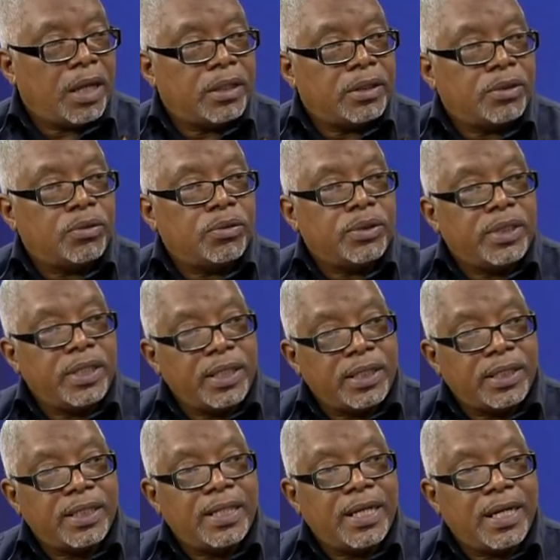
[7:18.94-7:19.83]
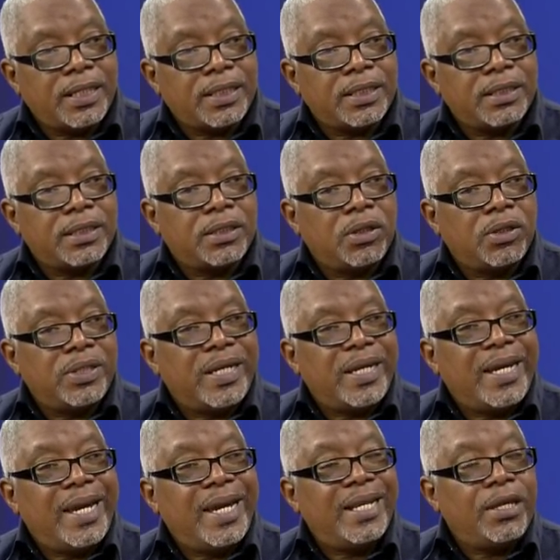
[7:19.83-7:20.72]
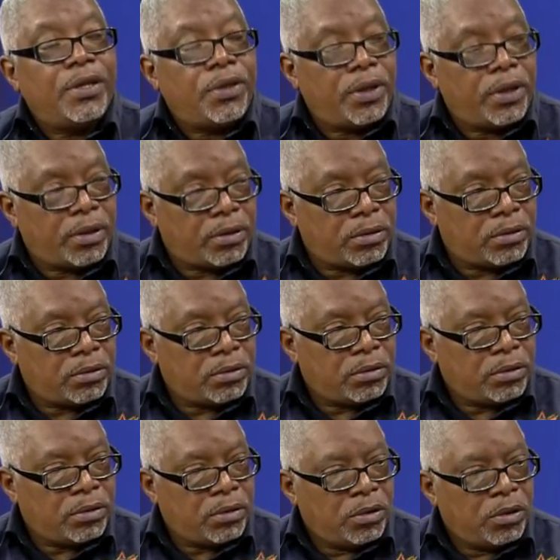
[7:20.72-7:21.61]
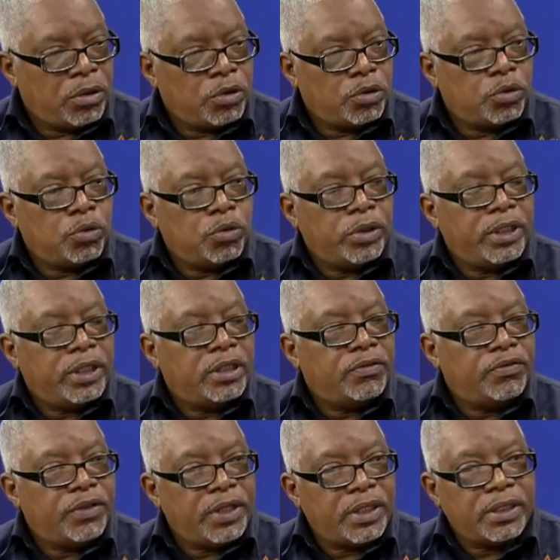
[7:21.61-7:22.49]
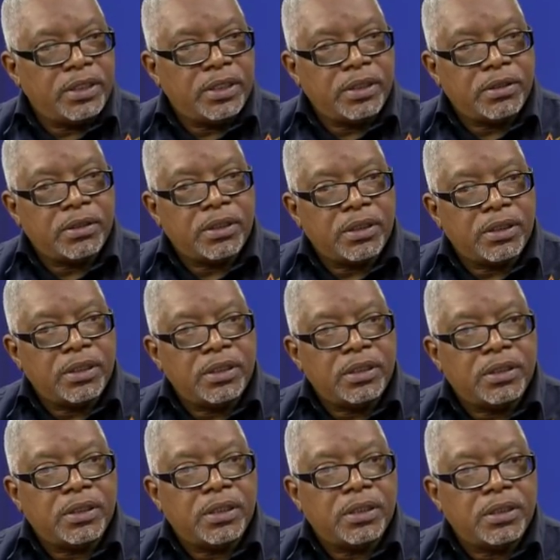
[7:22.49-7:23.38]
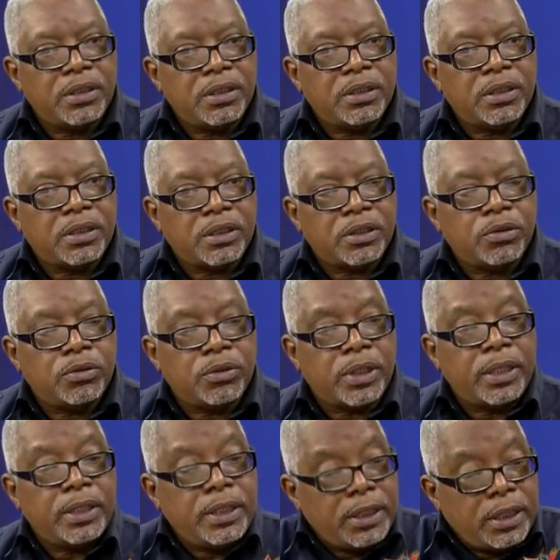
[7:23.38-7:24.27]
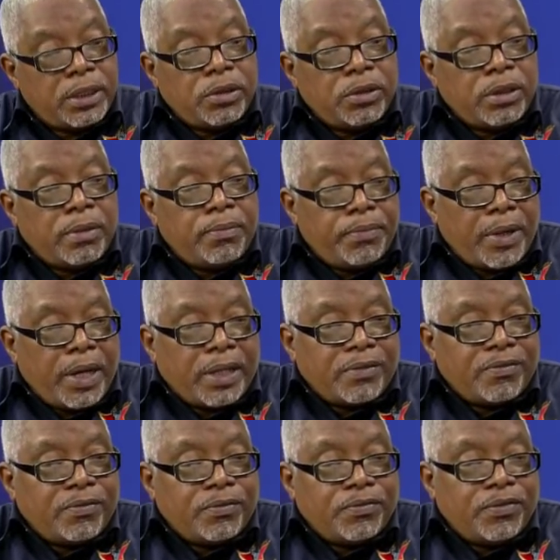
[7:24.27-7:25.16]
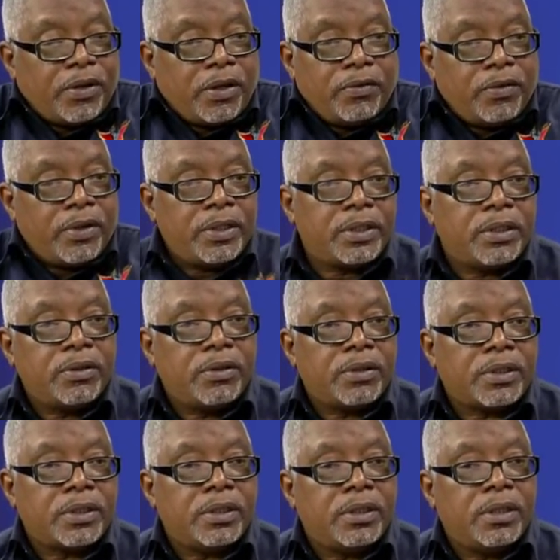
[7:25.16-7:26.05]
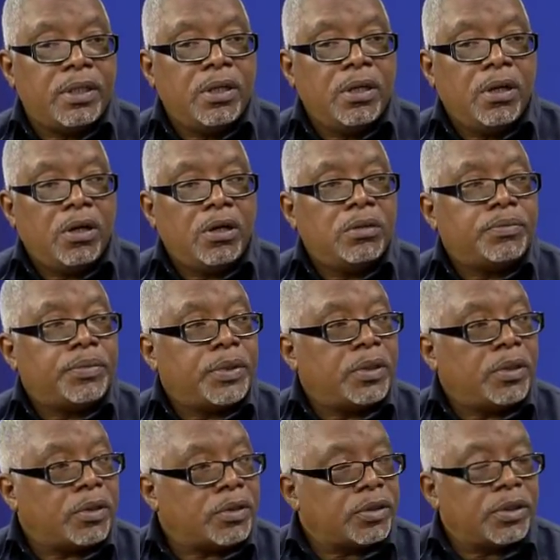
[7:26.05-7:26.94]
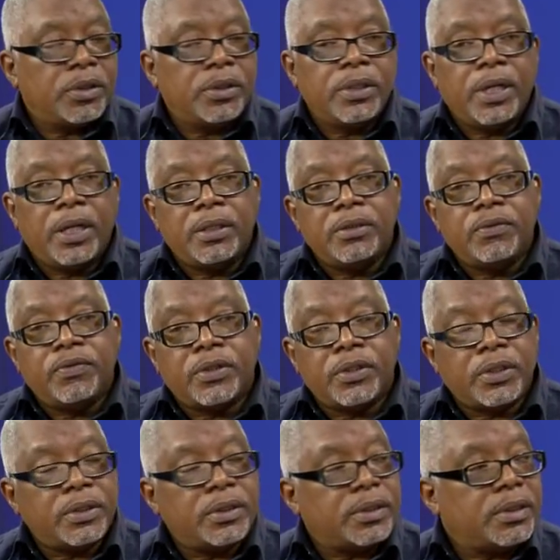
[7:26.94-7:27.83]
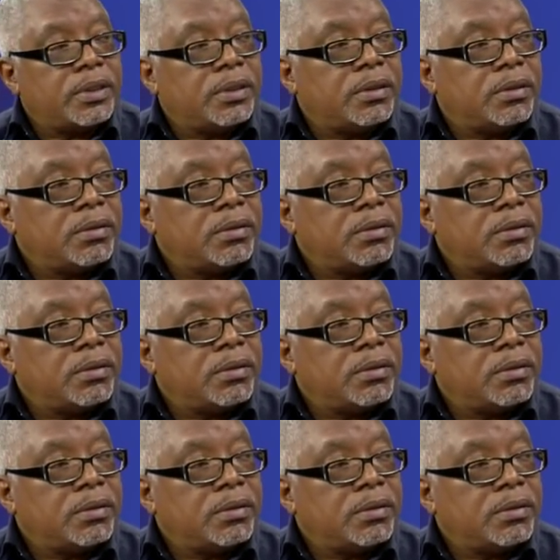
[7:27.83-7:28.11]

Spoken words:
And to date, he hasn't done anything to alleviate these issues. And these issues impact very, very seriously on production and efficiency.